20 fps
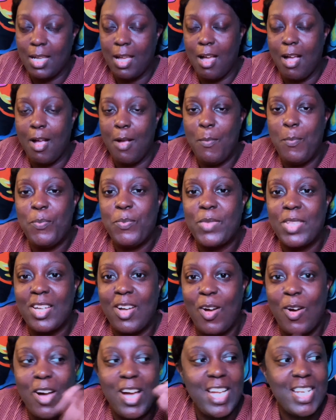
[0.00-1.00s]

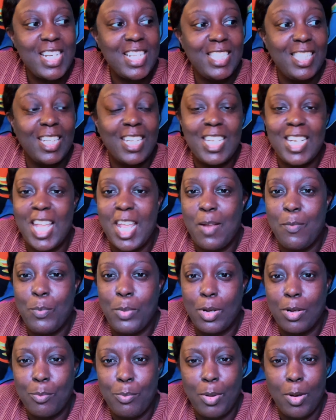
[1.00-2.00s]
on looking at a
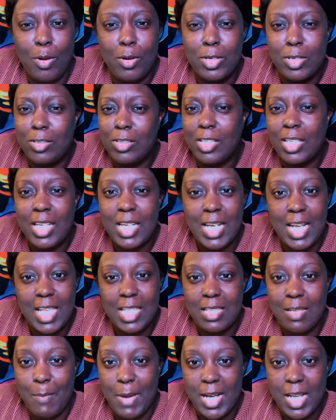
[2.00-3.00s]
Bookbolt or looking
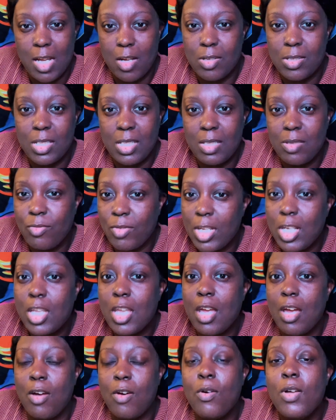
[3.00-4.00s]
at somebody else's
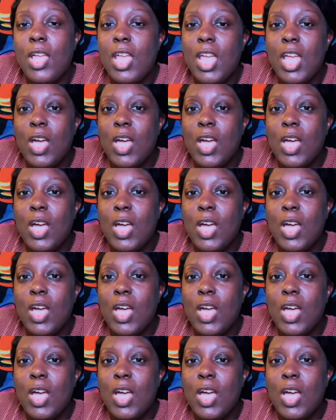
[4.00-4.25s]
video